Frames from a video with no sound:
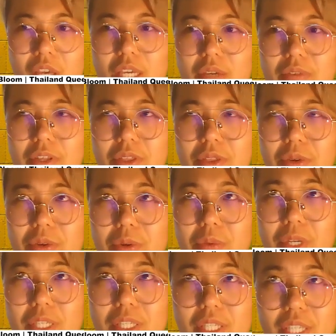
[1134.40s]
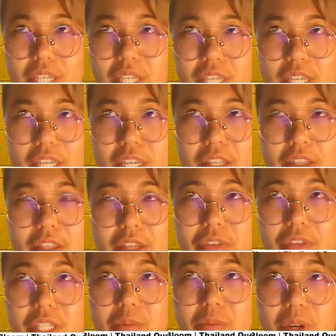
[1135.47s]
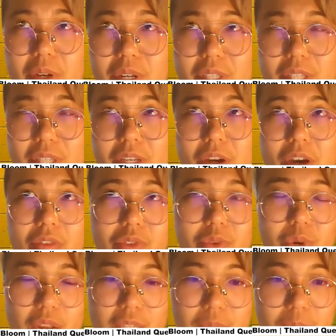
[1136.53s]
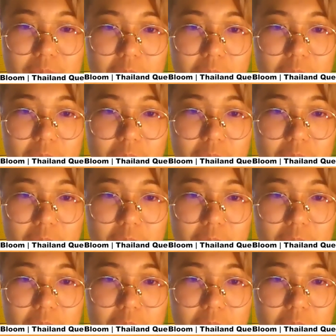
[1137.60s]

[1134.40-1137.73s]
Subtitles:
even though we see the visibility of trans